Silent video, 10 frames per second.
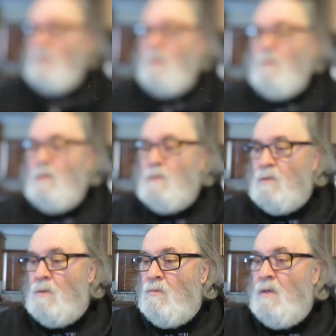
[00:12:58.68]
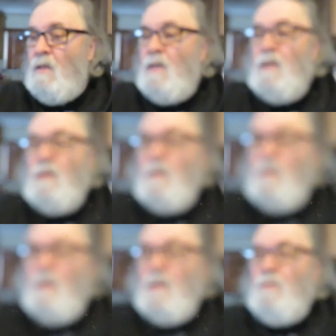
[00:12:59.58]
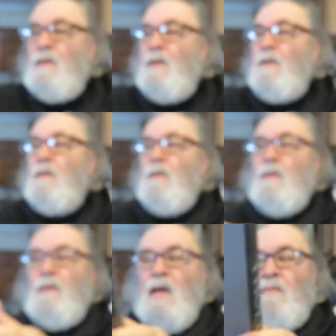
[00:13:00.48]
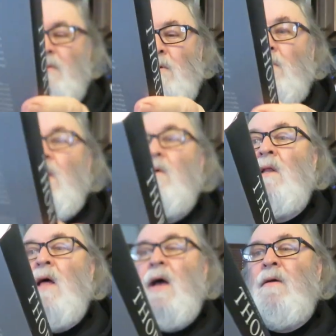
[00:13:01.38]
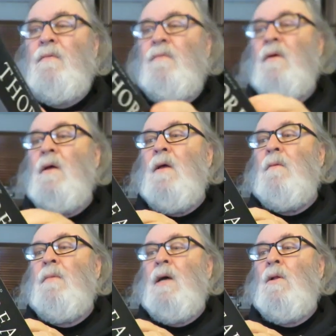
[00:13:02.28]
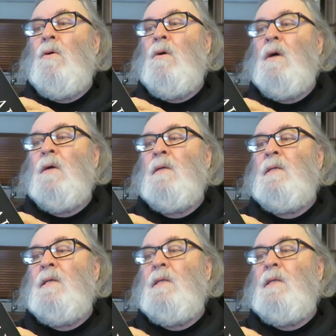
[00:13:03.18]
I'm also reading Henry David Thoreau, A Life by Laura